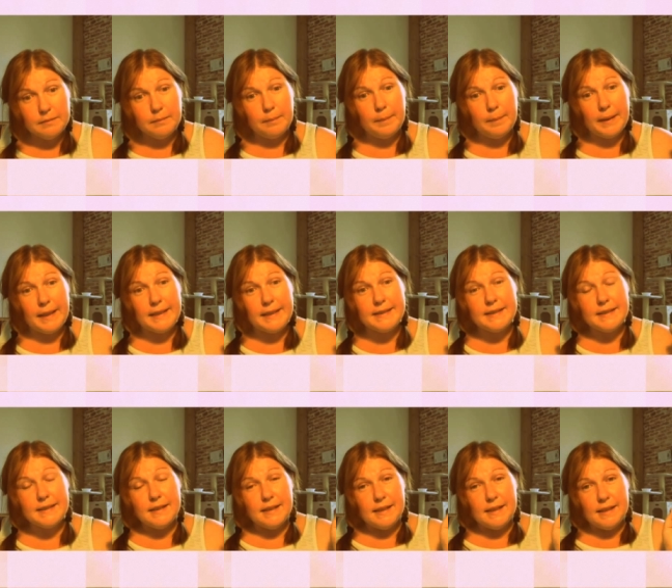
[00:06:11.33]
but
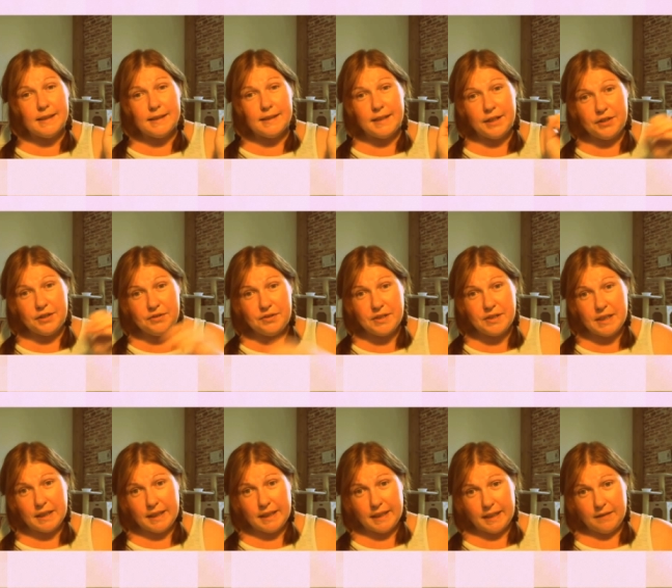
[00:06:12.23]
they use
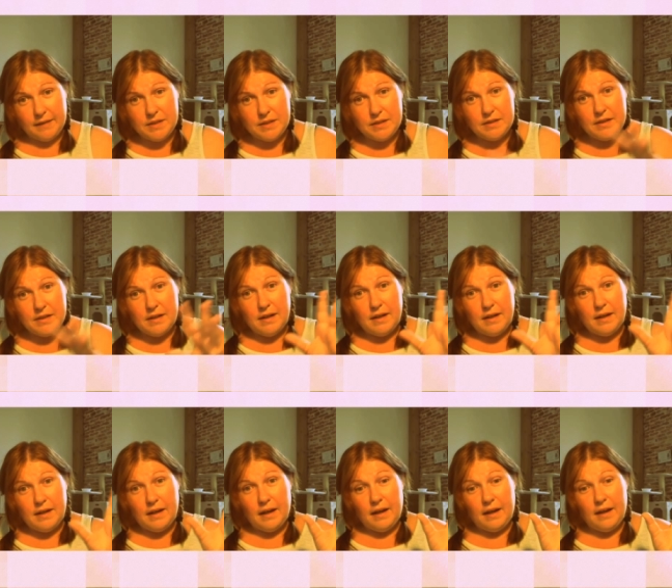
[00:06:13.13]
the leaves
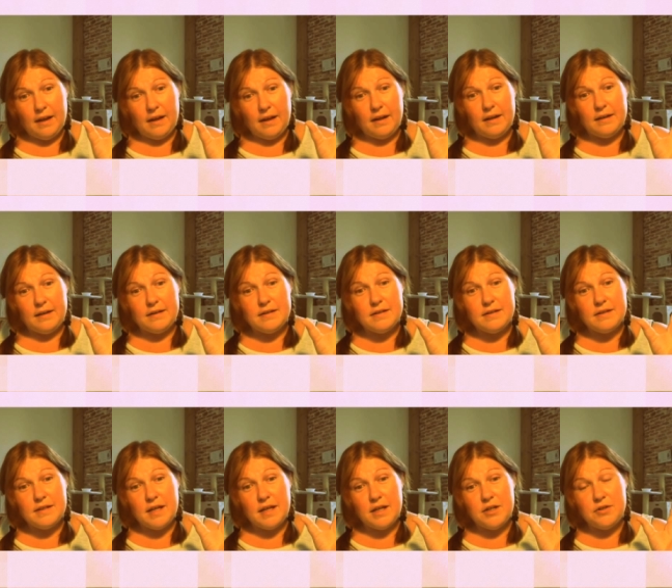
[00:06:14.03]
and
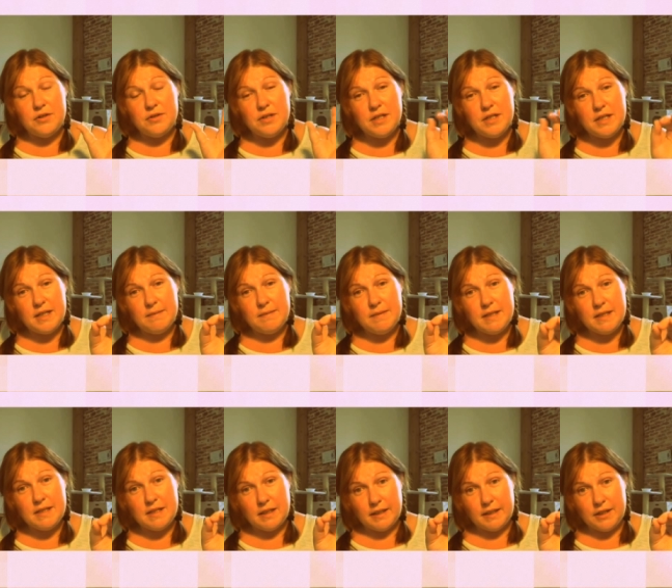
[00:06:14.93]
they use steam
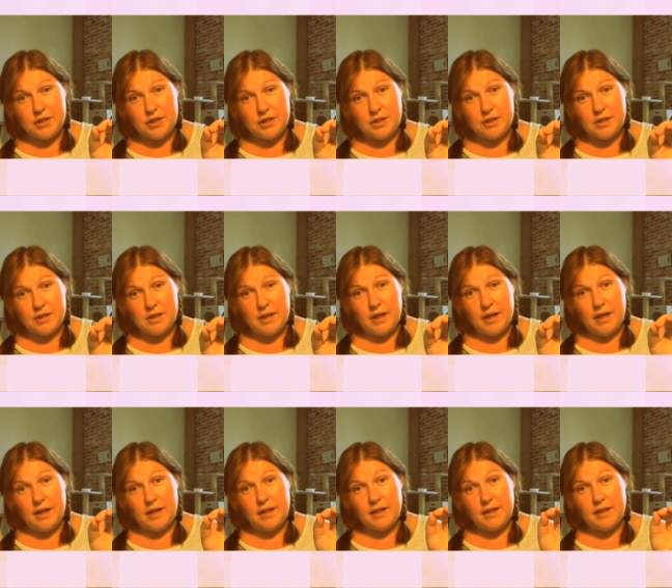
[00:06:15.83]
distillation.
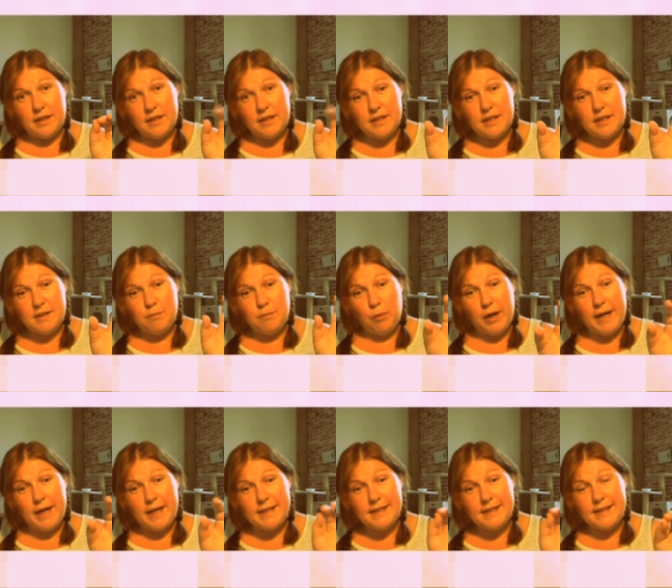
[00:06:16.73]
And this
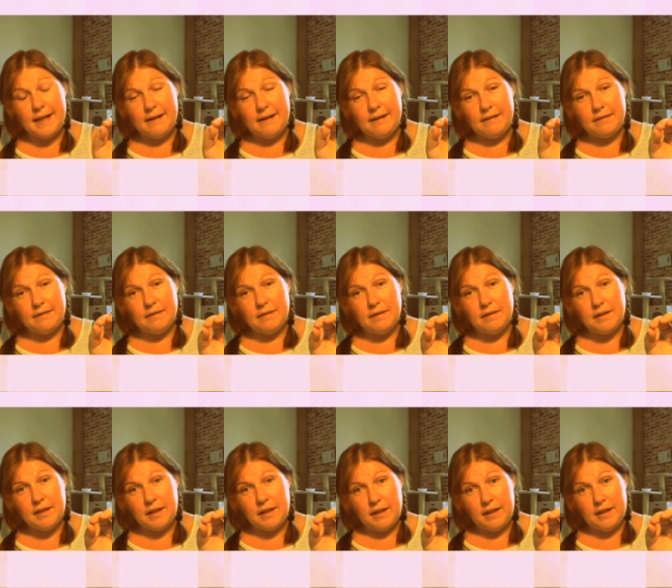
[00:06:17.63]
breaks down
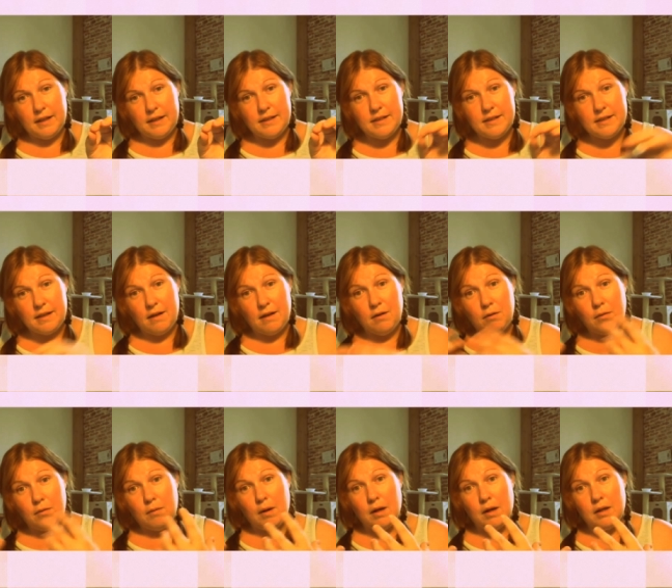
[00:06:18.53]
the
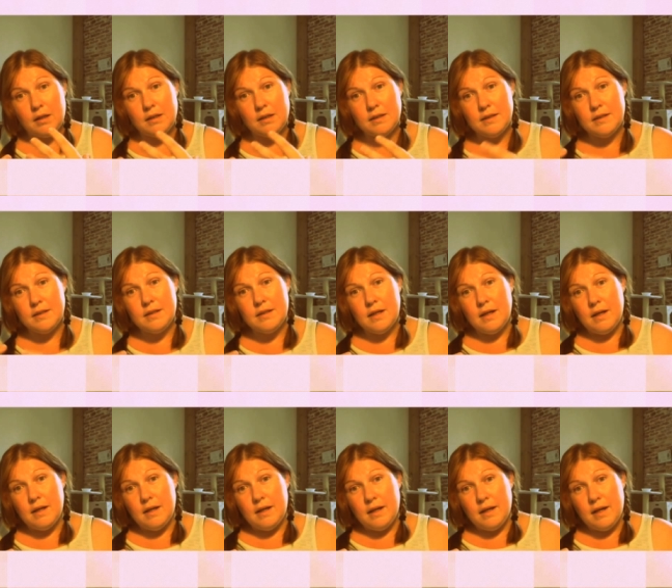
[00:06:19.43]
cell walls
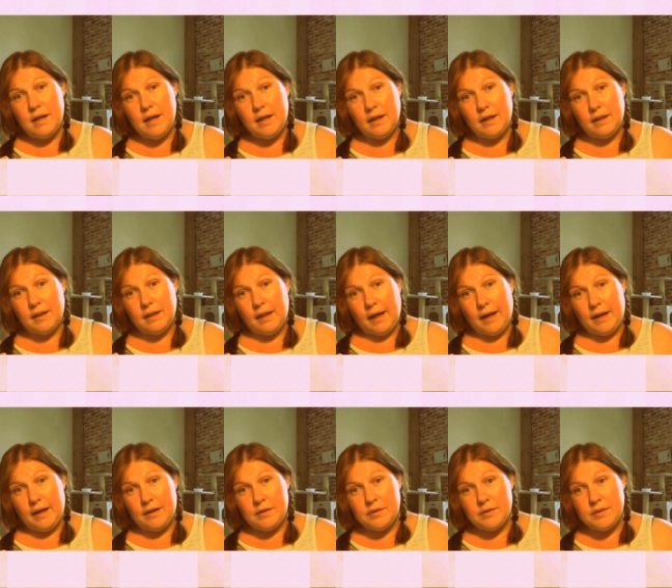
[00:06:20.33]
and
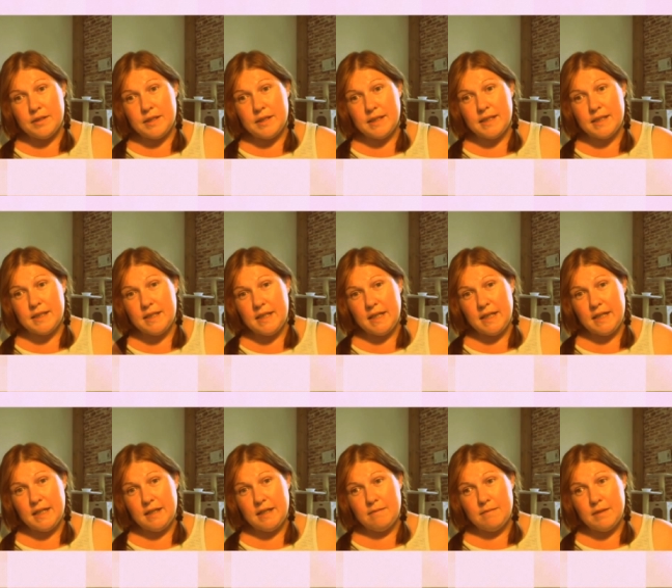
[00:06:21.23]
allows the
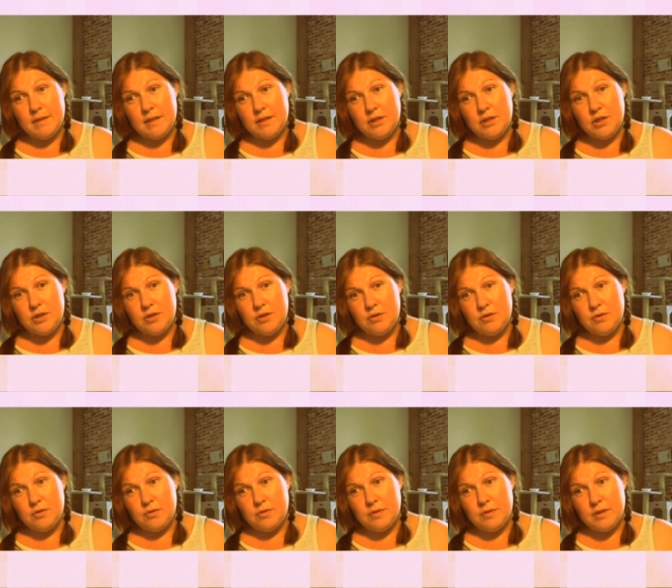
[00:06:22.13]
steam
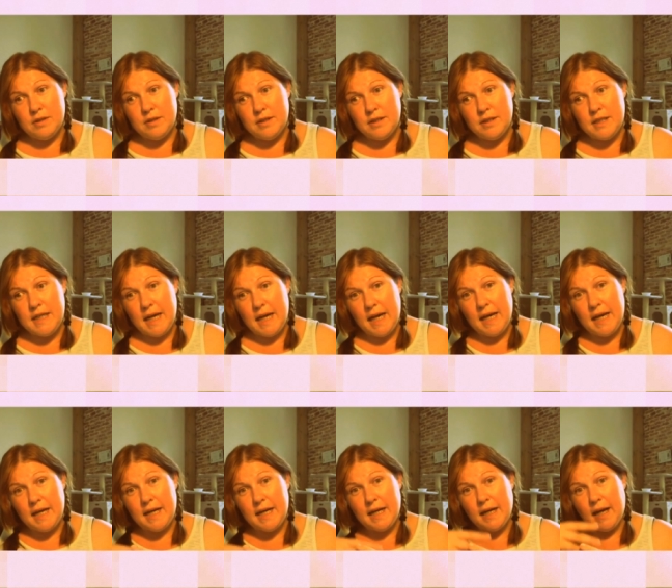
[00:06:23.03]
to
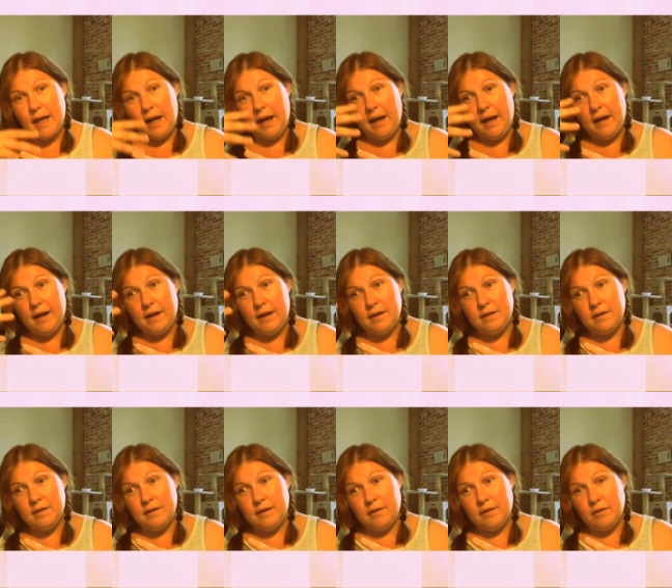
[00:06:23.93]
take
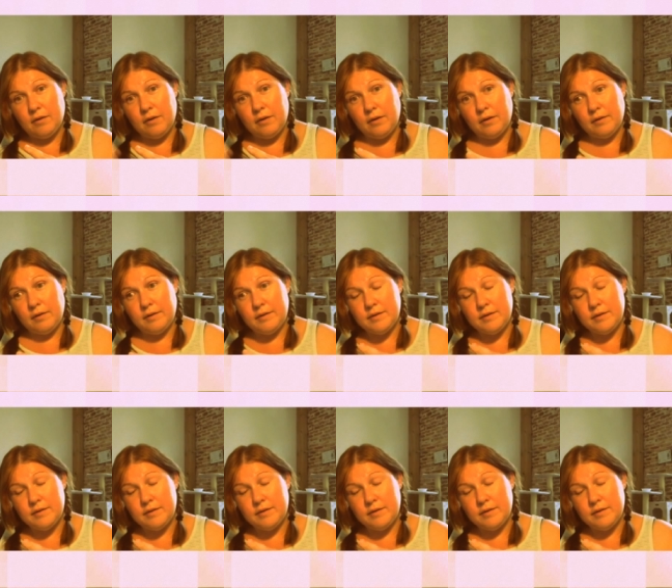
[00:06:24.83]
or